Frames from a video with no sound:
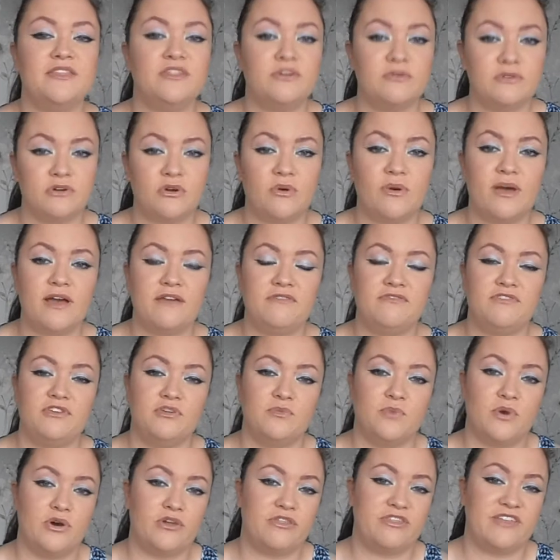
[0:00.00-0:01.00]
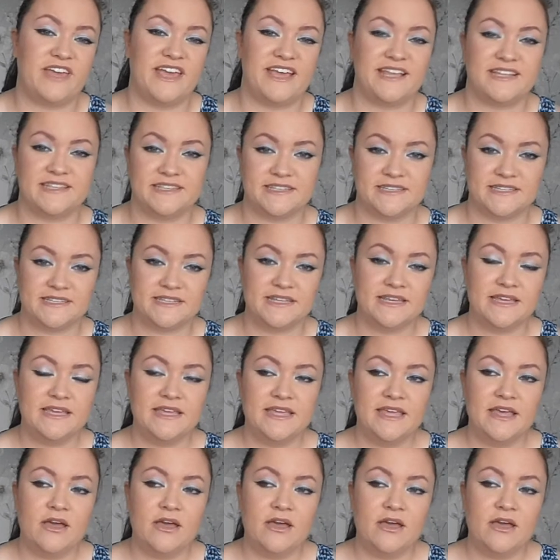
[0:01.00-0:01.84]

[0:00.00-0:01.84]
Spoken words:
and there were quite a few more things